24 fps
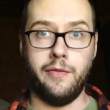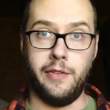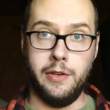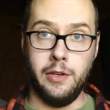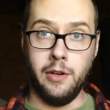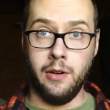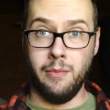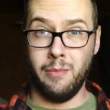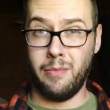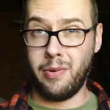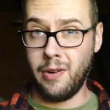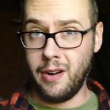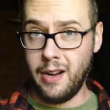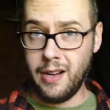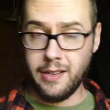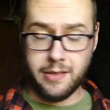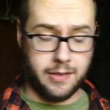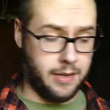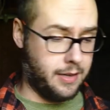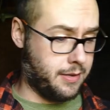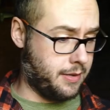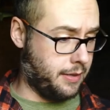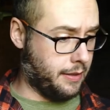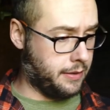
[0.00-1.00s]
film
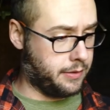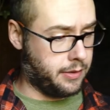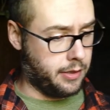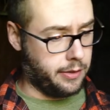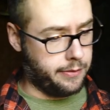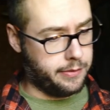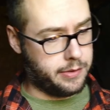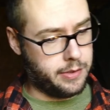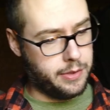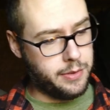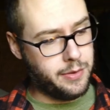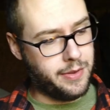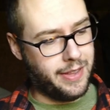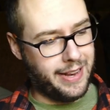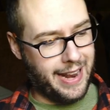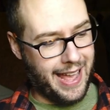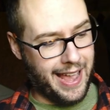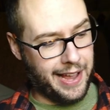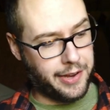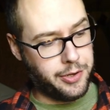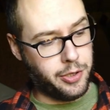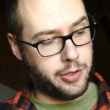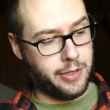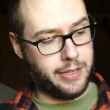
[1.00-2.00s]
processing services
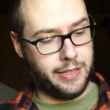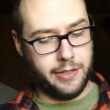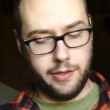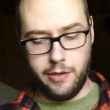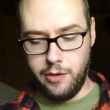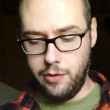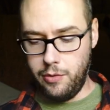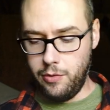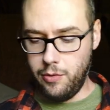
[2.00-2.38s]
that actually